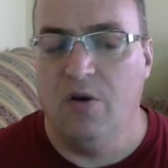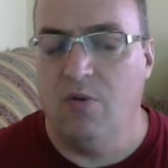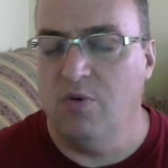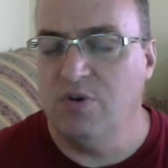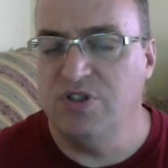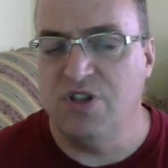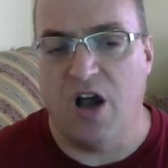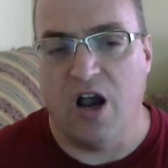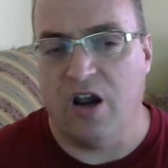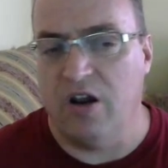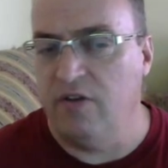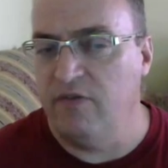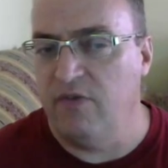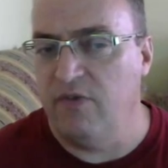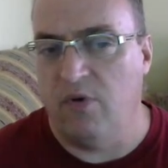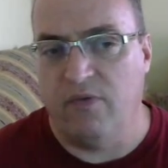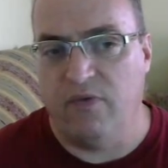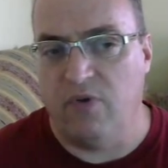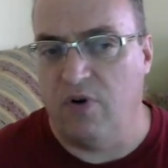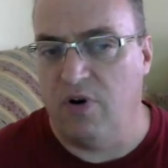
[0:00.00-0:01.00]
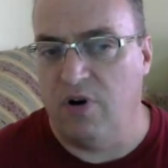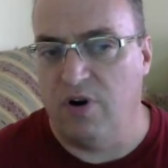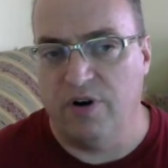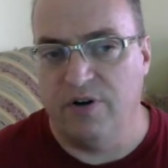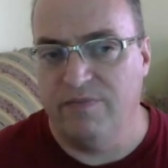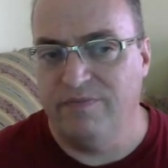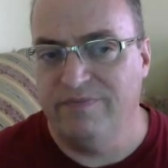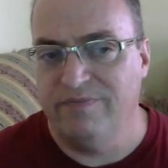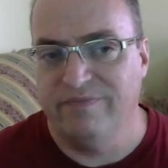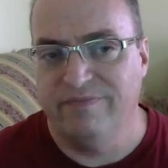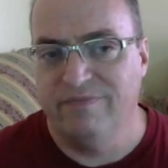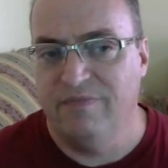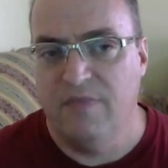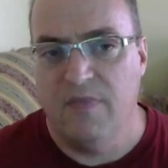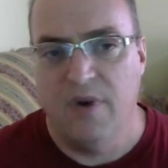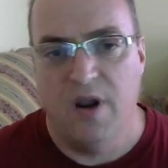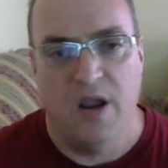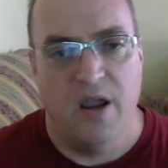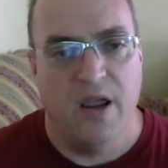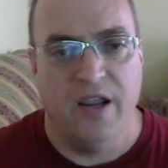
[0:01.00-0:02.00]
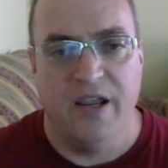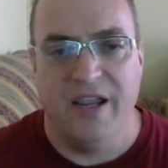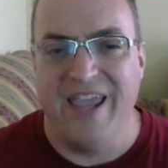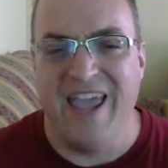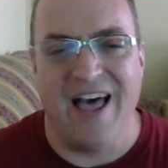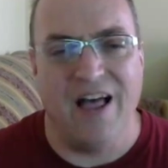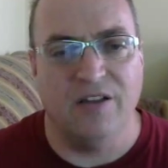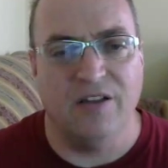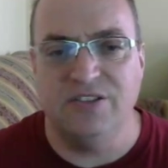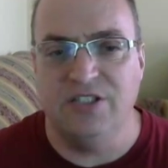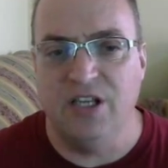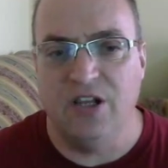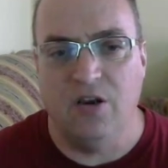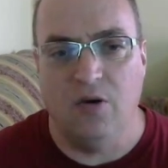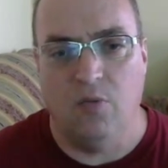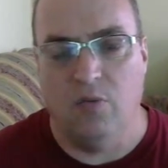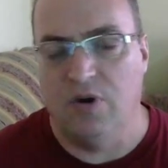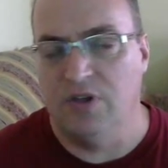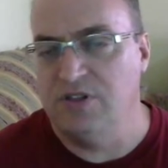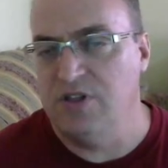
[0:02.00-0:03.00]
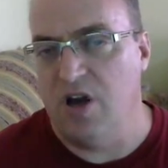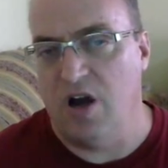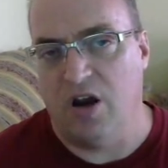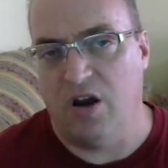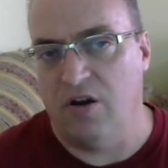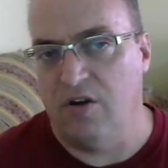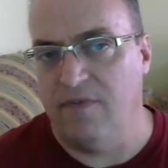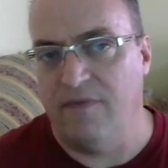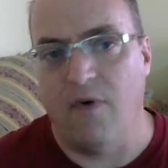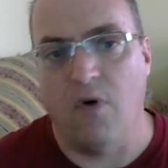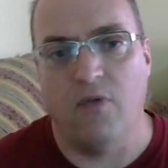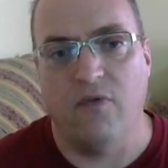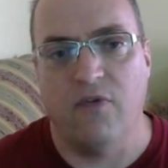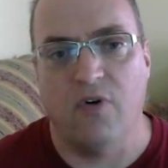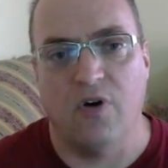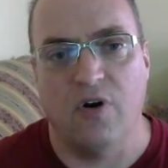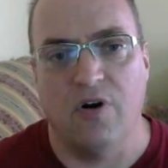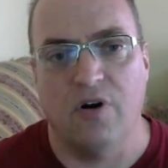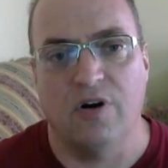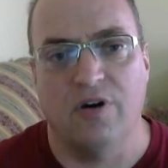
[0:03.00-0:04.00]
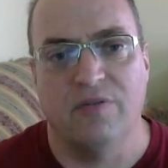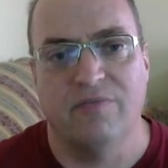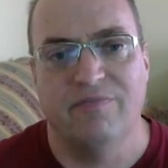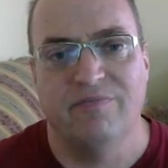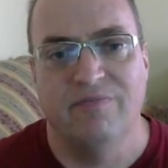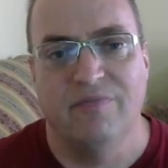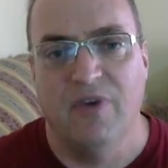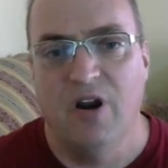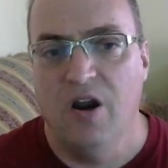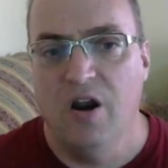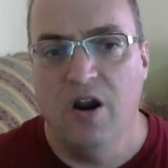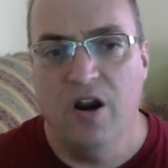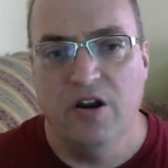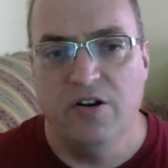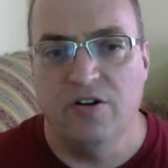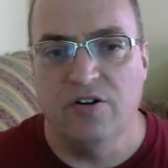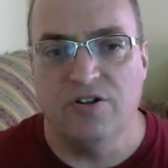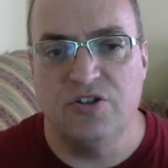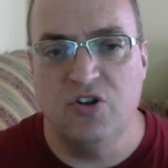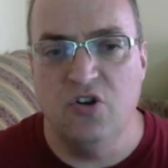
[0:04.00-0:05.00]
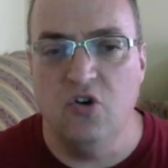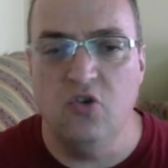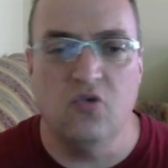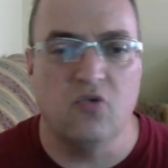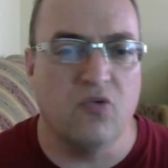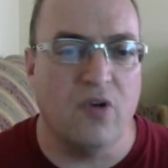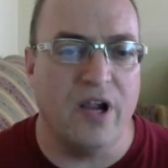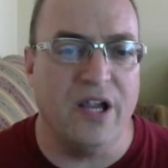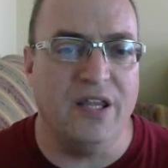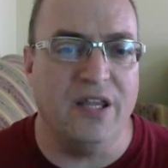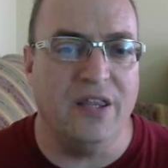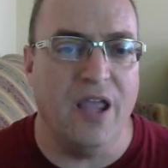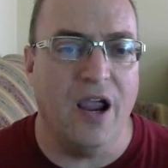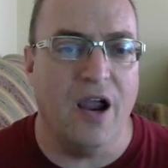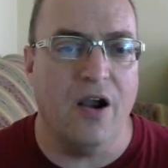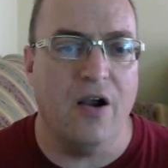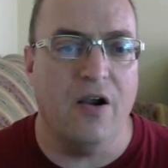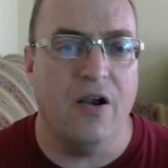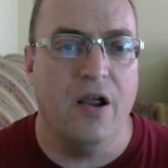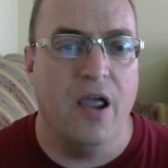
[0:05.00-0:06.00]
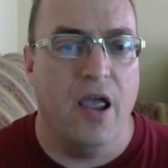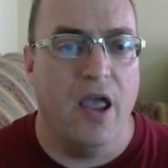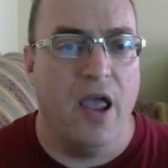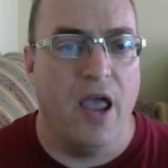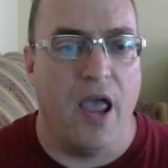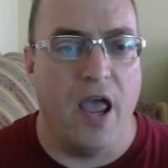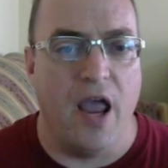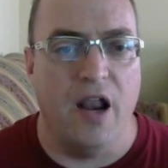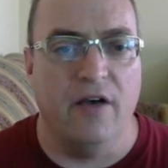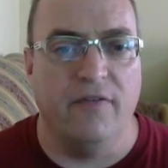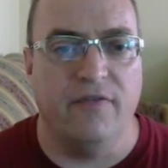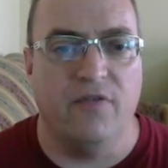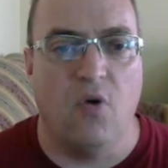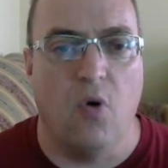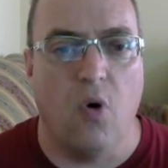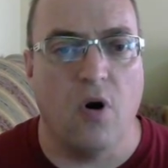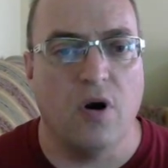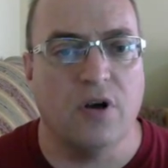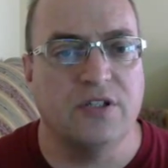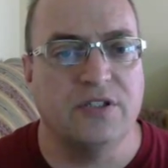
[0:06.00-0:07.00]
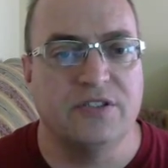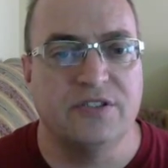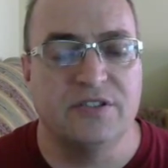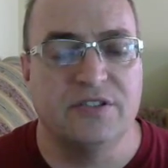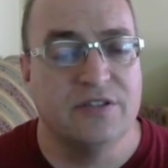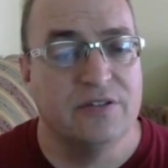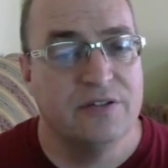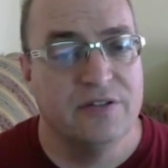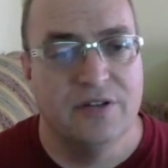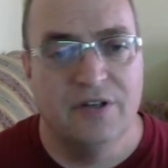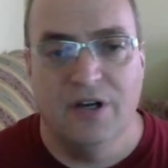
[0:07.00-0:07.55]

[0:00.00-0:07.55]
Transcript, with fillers: was not going to vote for her. Kelsey was not going to vote for her. There's two right there. And of course,